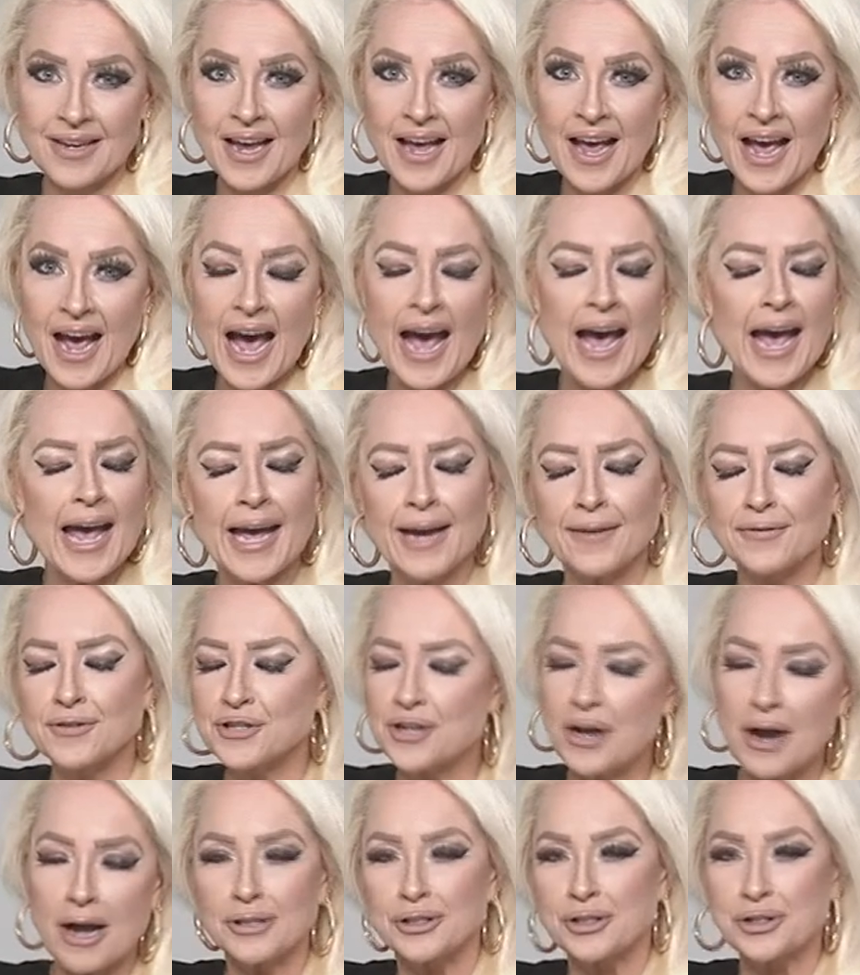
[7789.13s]
I have
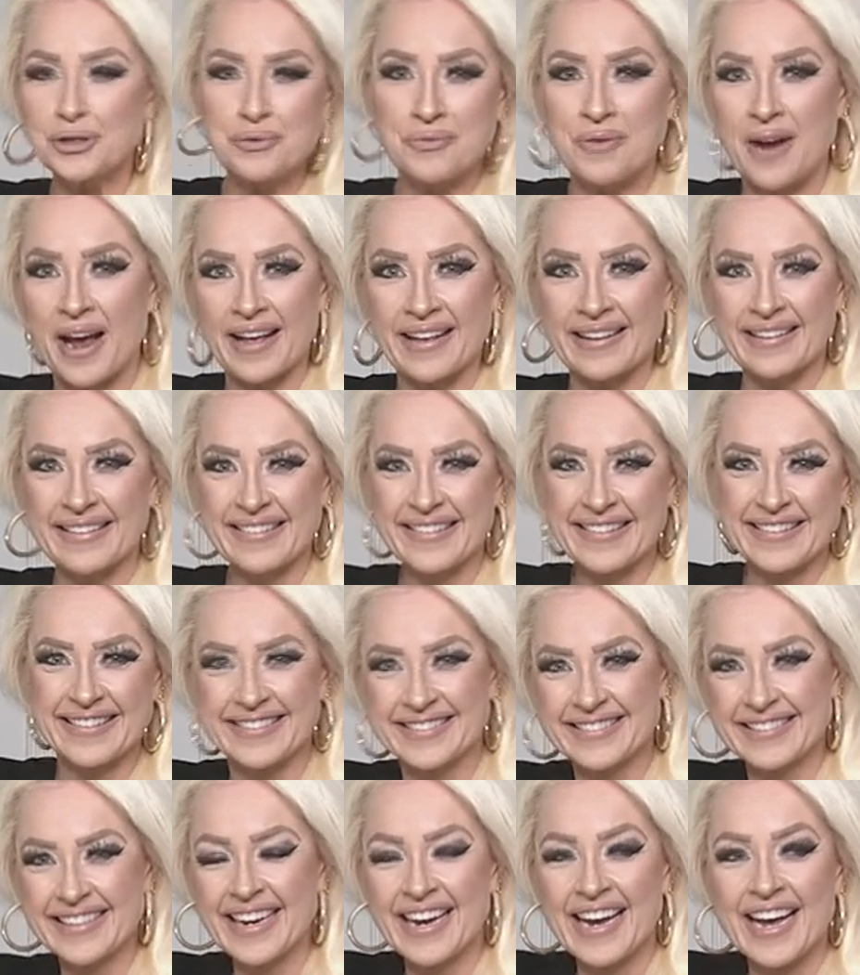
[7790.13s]
taught you well,
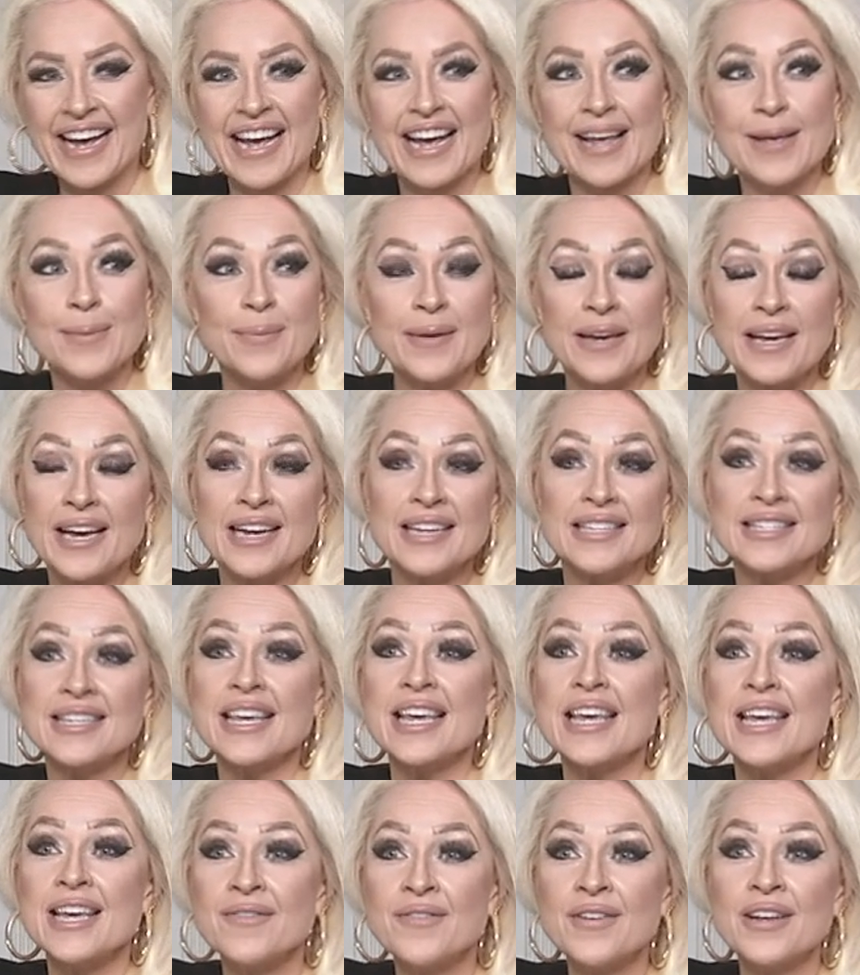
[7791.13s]
because
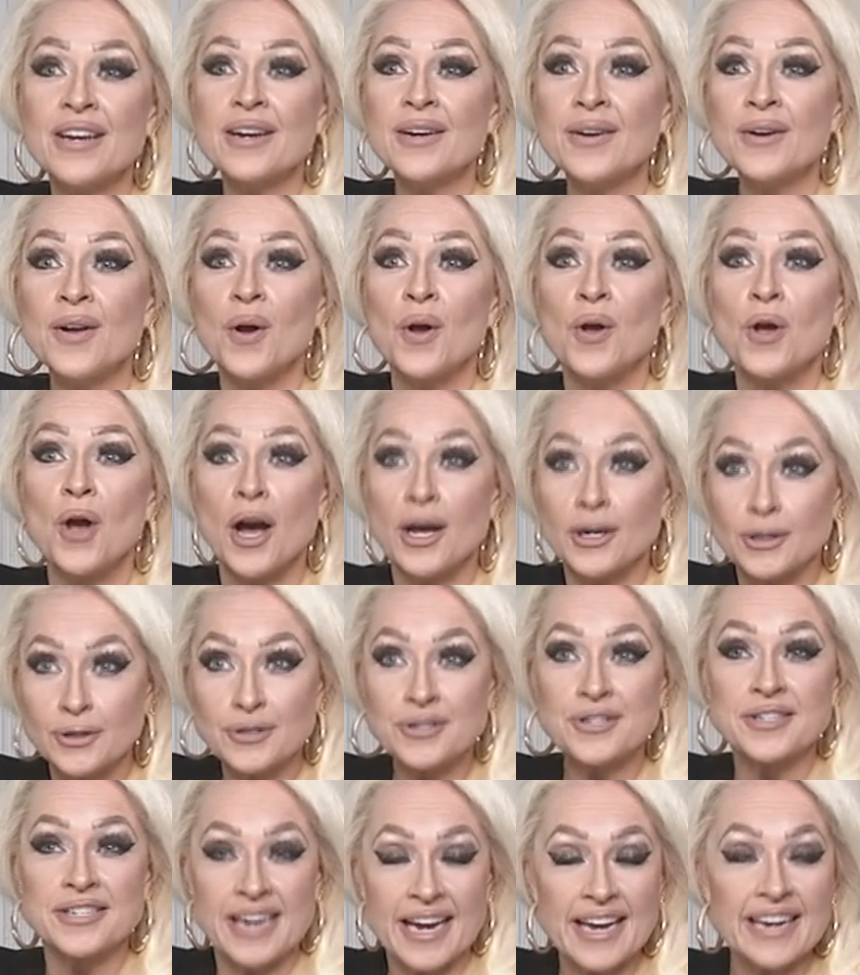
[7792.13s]
even
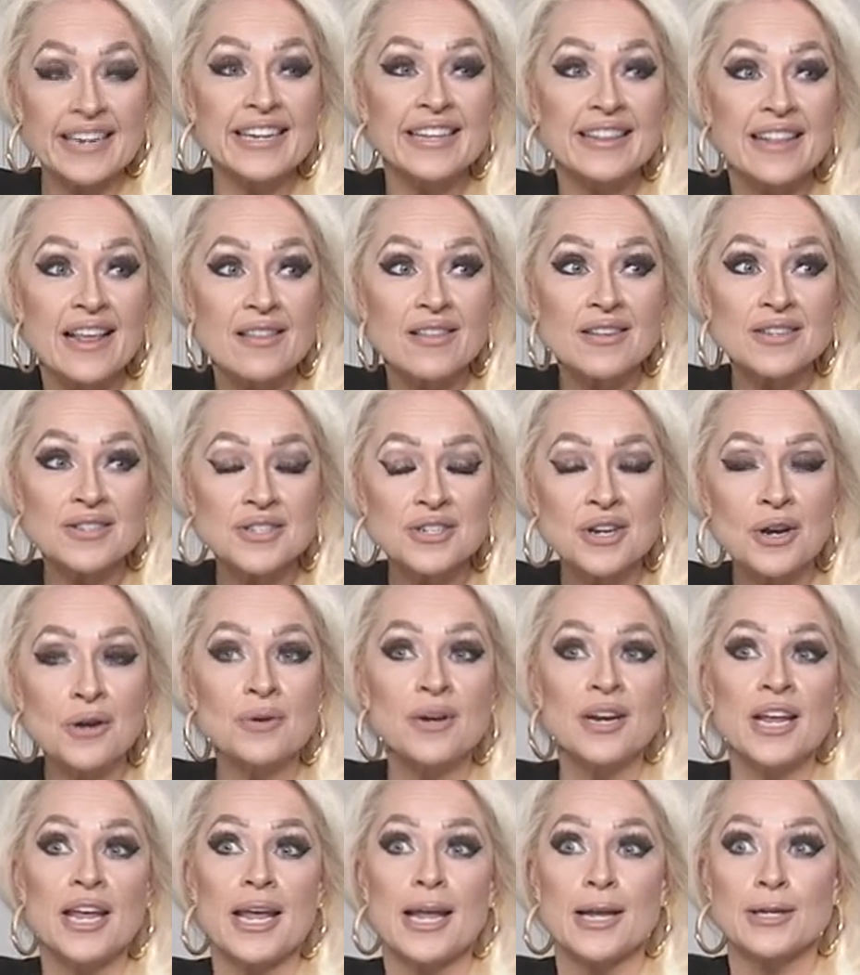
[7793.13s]
understanding that this stone
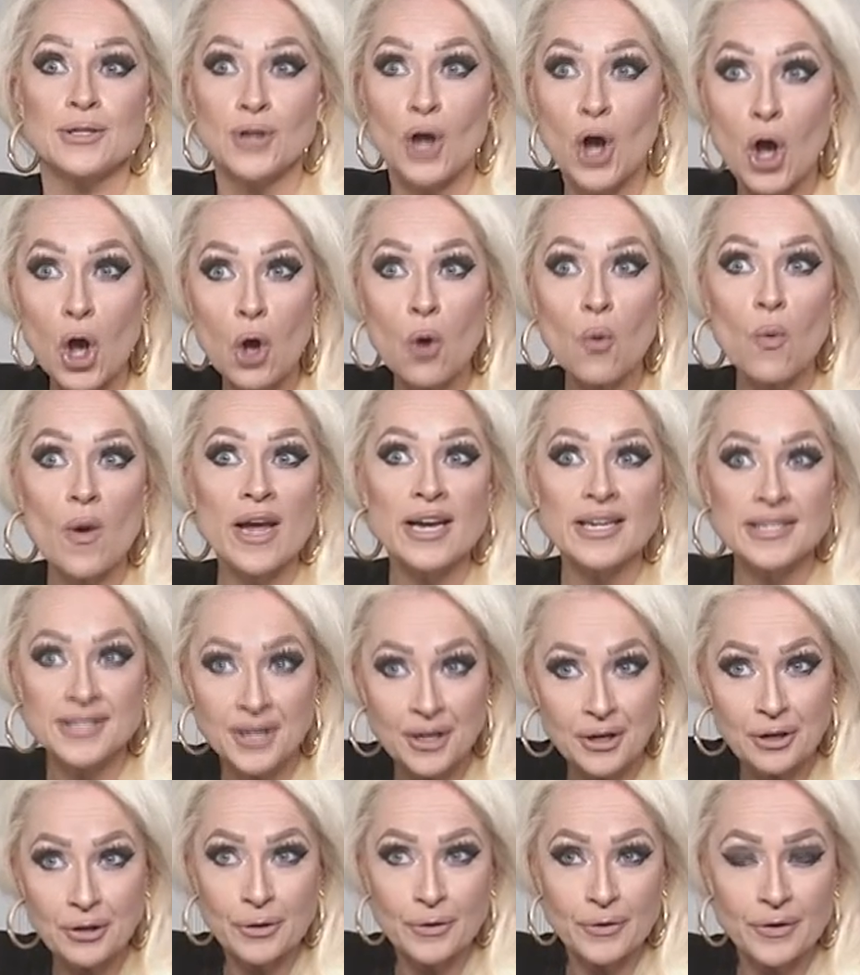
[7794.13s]
is always
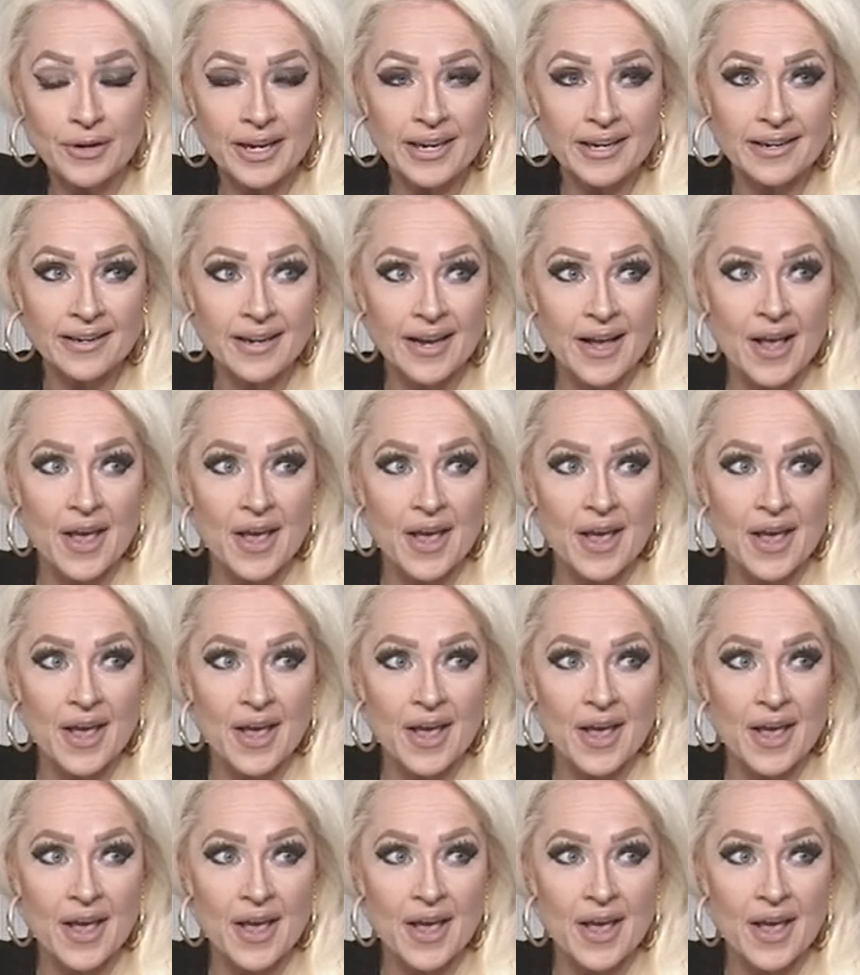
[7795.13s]
included,